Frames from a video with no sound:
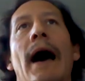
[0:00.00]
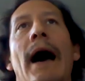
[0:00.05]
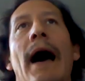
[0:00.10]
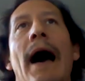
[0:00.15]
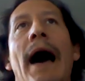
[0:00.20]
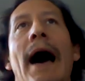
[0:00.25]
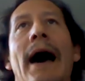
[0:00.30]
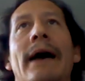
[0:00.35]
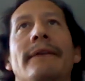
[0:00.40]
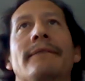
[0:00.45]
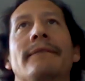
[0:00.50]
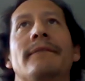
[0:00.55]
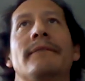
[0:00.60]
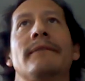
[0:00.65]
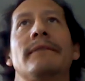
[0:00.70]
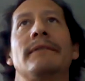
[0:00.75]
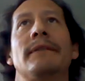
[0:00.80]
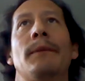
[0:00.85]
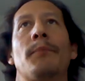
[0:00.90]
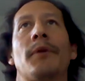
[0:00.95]
as
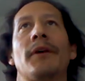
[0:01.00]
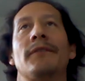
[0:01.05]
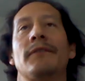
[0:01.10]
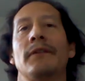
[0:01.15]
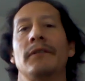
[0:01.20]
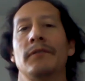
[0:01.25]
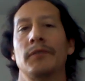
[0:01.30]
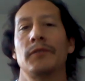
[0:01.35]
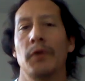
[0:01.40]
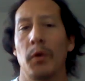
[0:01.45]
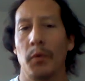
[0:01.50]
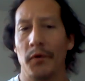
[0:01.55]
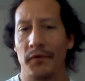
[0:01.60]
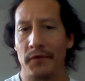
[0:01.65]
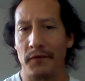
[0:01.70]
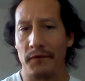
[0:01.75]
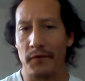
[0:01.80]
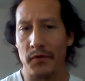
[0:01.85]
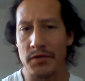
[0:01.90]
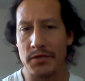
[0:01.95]
the present towards the
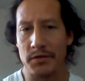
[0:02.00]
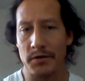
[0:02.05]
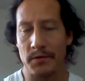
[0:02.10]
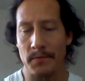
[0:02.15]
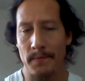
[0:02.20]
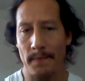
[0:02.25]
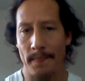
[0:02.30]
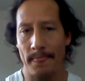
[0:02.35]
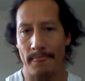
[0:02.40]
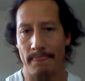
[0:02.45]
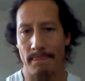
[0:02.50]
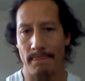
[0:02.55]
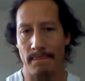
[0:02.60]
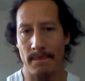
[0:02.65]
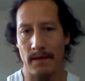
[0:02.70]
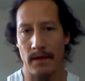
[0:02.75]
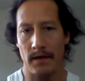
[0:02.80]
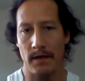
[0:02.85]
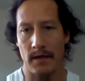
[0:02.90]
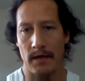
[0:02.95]
future.
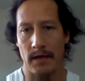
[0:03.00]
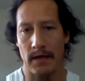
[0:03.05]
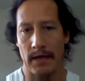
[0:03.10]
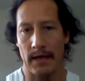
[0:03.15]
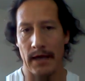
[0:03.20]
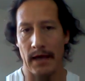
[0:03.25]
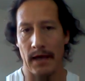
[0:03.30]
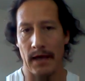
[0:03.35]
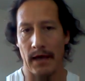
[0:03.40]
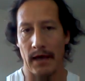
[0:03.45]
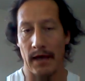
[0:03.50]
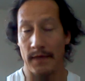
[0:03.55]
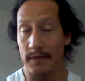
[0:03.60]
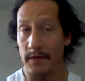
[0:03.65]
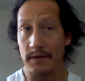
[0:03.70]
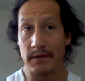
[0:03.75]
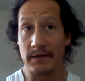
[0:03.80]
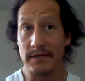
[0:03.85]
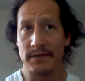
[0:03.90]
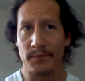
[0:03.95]
And that
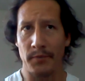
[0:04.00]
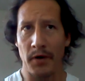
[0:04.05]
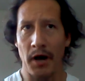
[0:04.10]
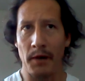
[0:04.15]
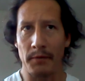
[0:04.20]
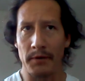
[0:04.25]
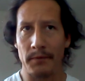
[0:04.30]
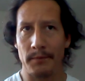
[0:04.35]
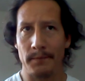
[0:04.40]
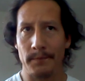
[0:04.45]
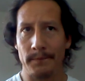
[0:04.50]
there is a problem.